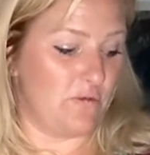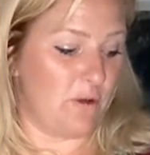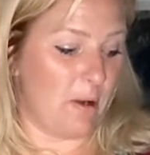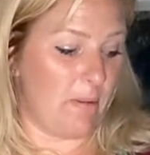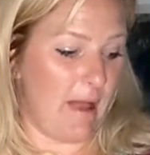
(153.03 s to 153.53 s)

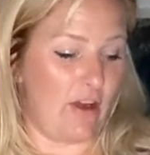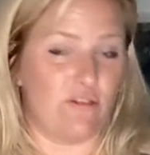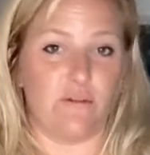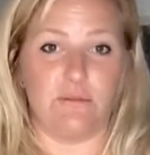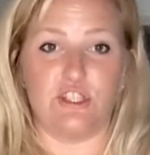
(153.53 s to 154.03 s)
from our
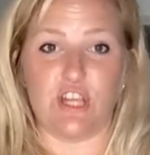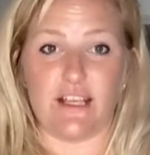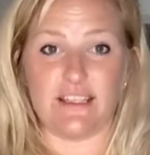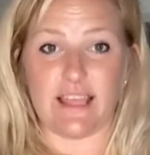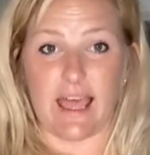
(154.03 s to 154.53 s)
pattern from
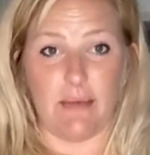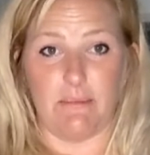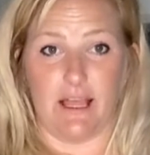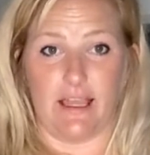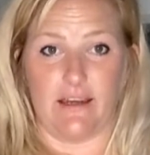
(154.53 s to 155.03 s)
just the
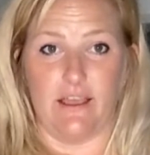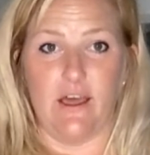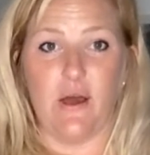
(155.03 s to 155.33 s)
hemline,